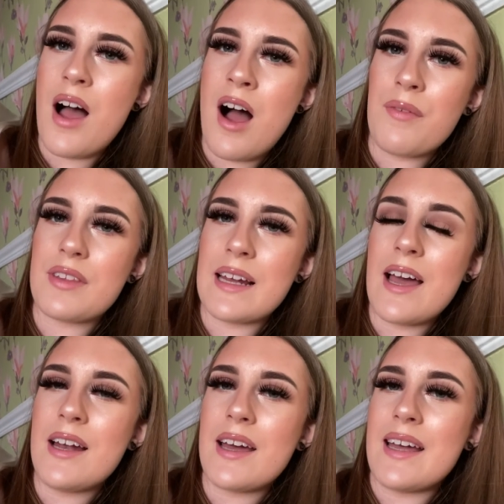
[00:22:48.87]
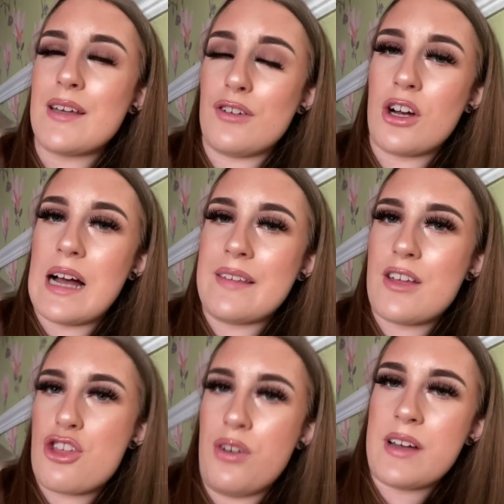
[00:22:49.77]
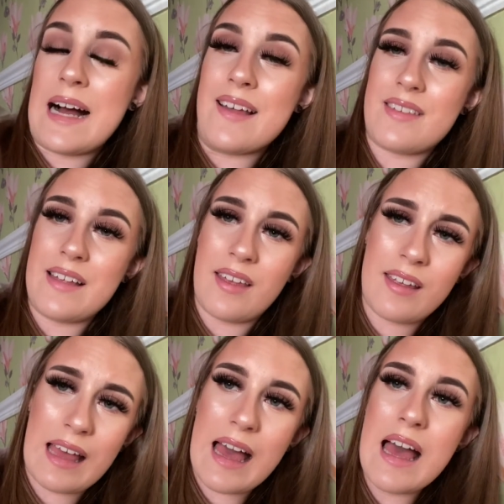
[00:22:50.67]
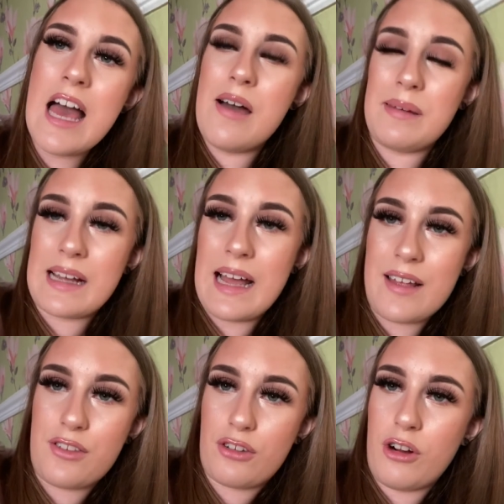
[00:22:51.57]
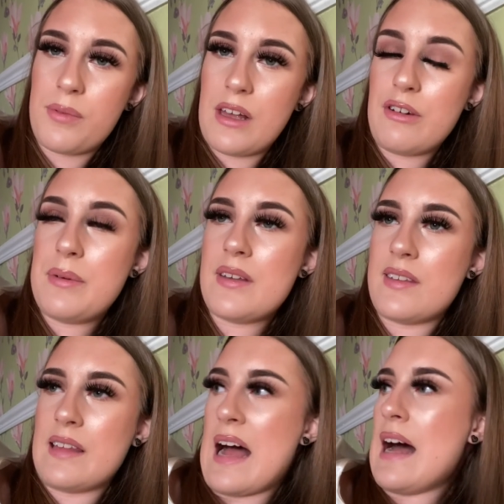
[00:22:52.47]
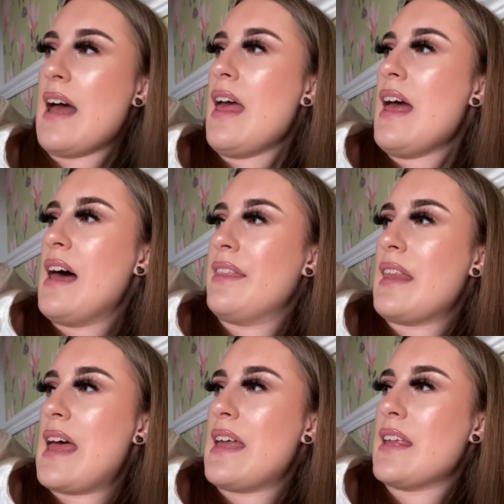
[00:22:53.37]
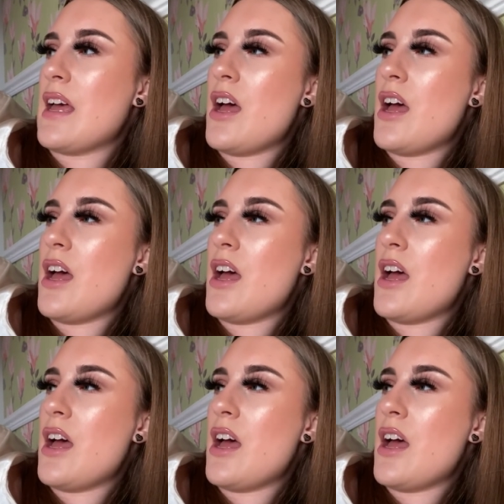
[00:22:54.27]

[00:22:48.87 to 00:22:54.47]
Obviously earlier in the vlog I did show you guys that I did get a blackhead scrub so I will be using that and then